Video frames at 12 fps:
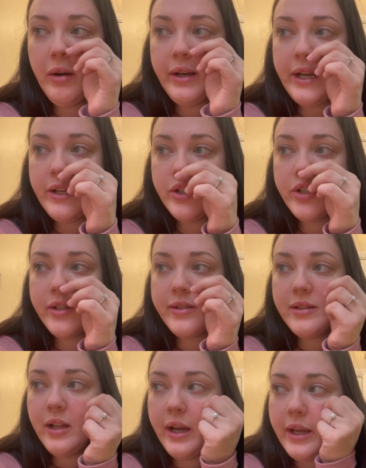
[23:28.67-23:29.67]
And it's just
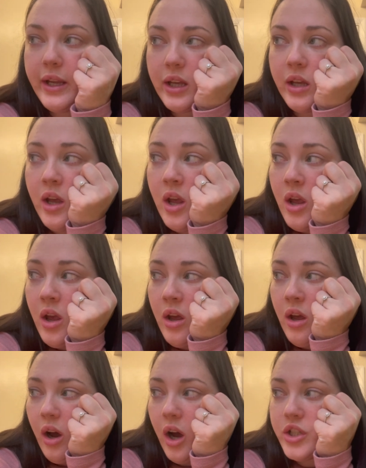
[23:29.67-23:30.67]
like,
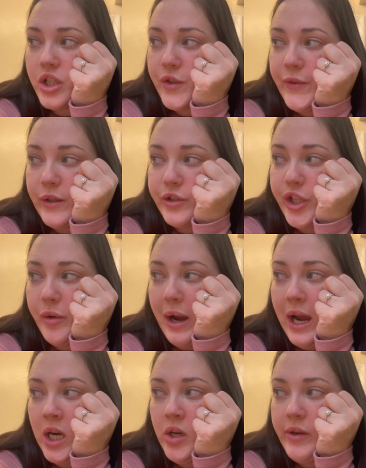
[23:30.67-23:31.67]
I just feel so
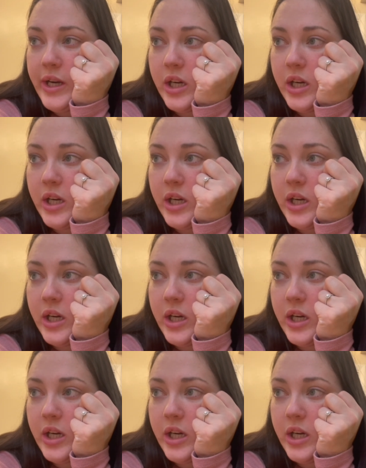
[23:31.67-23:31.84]
angry.